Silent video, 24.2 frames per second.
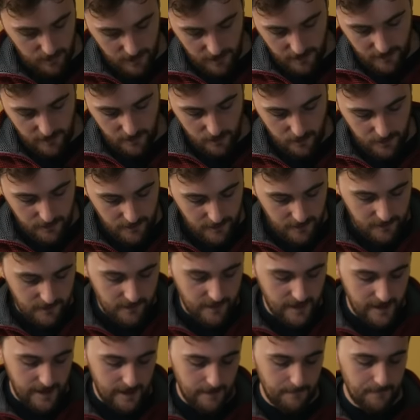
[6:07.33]
you can also
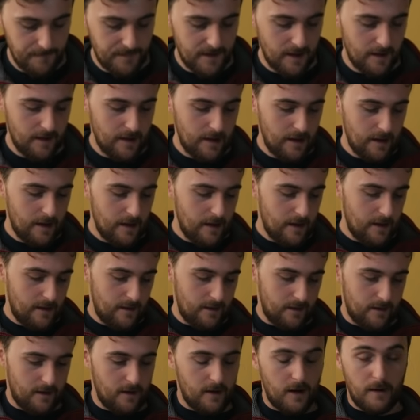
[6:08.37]
see
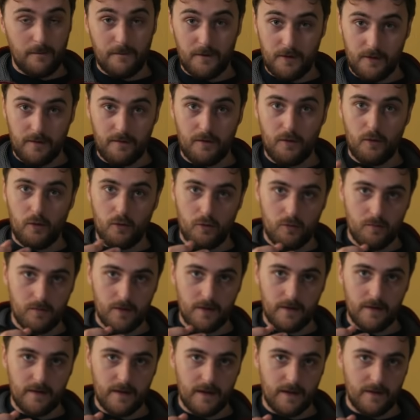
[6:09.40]
the lumps of
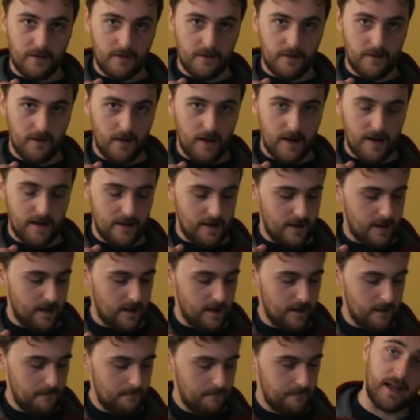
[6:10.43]
almond inside it
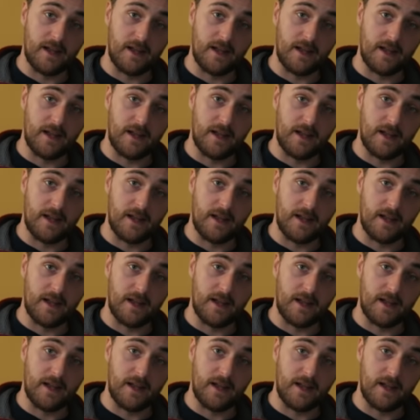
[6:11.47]
here.